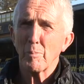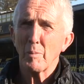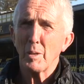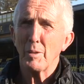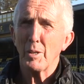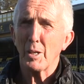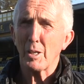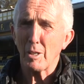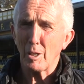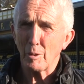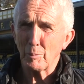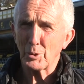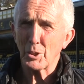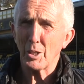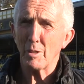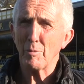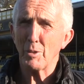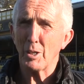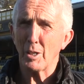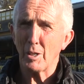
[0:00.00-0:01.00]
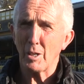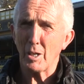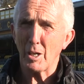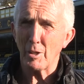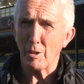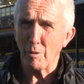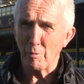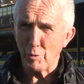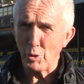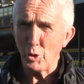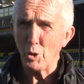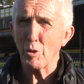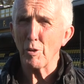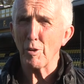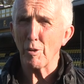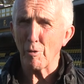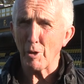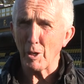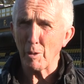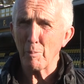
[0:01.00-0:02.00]
the club's having a, a review of
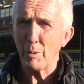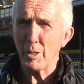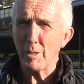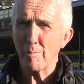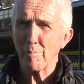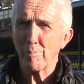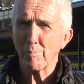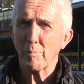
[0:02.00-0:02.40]
the rugby.